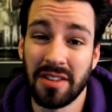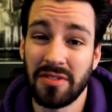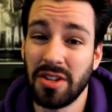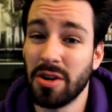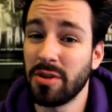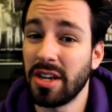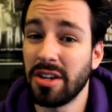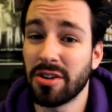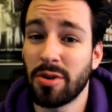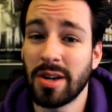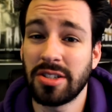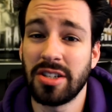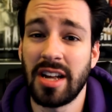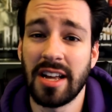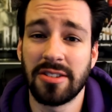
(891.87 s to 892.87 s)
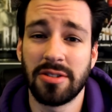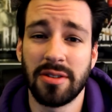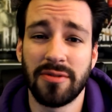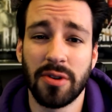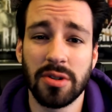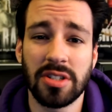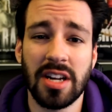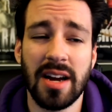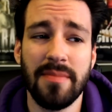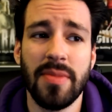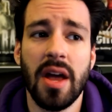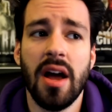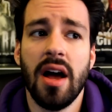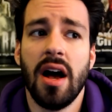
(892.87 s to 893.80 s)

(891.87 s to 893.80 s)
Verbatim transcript: If you don't get your question answered the first time